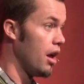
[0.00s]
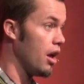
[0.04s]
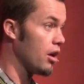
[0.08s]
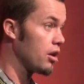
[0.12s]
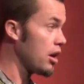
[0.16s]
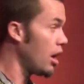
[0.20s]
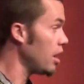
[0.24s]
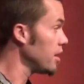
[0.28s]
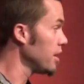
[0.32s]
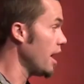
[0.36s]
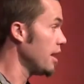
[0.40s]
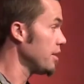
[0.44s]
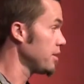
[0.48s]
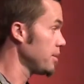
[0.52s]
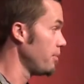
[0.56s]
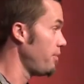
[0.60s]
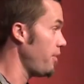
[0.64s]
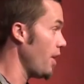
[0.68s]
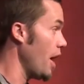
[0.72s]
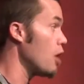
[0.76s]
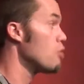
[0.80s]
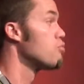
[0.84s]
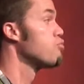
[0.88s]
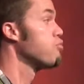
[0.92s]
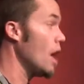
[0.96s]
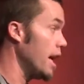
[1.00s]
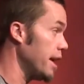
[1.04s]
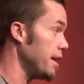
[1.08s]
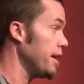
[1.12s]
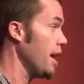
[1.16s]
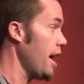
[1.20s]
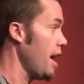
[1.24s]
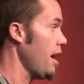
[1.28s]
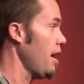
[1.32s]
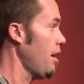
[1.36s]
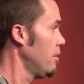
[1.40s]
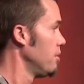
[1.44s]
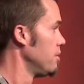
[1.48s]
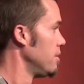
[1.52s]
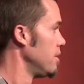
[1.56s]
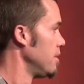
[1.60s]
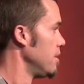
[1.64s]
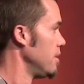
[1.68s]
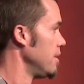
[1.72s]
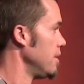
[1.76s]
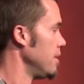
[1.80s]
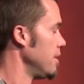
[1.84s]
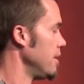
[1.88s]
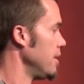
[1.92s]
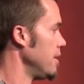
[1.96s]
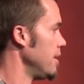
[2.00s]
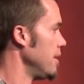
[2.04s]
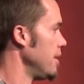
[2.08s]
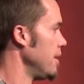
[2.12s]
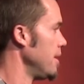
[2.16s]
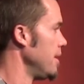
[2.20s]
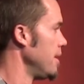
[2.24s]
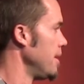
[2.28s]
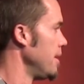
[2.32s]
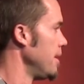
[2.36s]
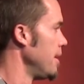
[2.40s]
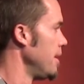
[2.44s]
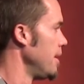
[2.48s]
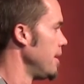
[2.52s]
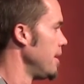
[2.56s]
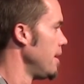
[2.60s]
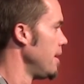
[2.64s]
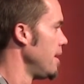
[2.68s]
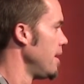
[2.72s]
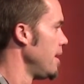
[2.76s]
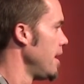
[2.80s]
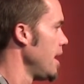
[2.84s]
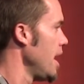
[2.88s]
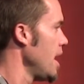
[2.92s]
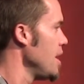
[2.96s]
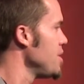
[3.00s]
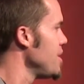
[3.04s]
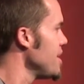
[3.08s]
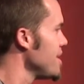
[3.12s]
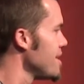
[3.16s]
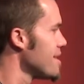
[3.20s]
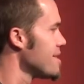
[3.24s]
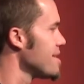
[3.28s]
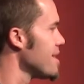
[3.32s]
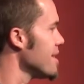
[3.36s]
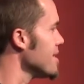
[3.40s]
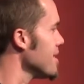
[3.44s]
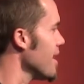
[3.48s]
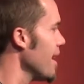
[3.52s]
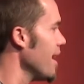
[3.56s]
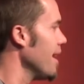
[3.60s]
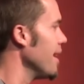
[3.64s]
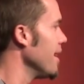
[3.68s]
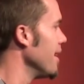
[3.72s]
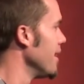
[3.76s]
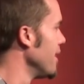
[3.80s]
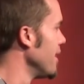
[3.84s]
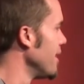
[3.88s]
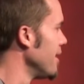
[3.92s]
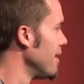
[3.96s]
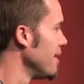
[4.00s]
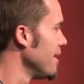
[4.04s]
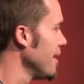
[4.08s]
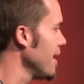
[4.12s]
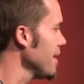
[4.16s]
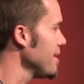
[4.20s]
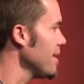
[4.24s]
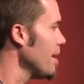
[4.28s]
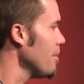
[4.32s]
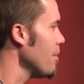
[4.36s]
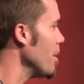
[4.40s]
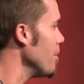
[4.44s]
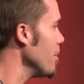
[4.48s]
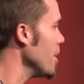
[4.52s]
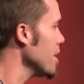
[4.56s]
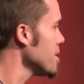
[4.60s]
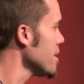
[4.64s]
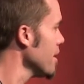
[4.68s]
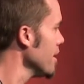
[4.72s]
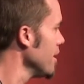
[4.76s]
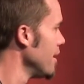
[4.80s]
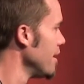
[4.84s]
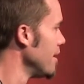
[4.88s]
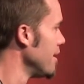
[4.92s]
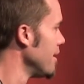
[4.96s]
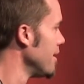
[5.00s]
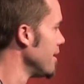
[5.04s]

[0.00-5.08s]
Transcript: I'll call down some fire right now. And Jesus says, Hey, that's not my mission.